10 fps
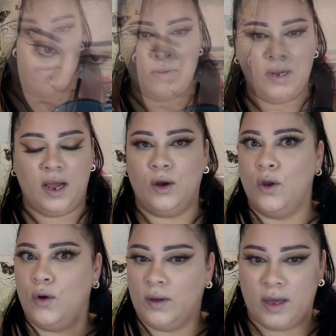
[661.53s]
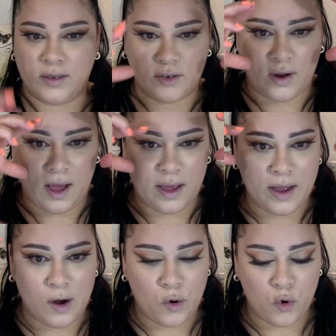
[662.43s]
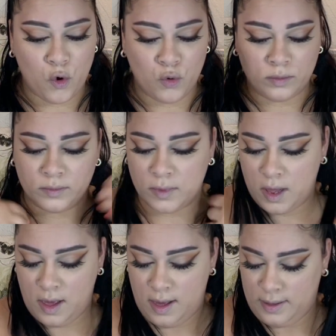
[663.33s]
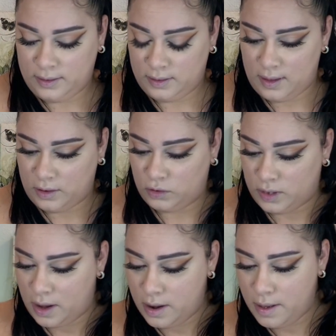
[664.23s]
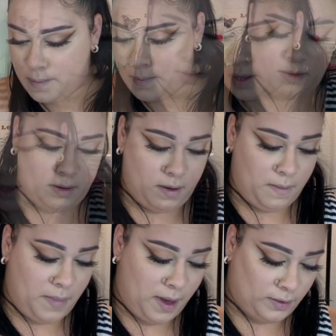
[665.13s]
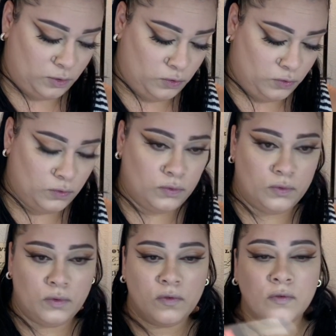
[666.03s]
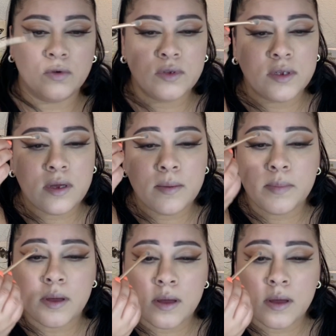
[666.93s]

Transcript: really like elongates your eye. Snatch that up. Back to full zip.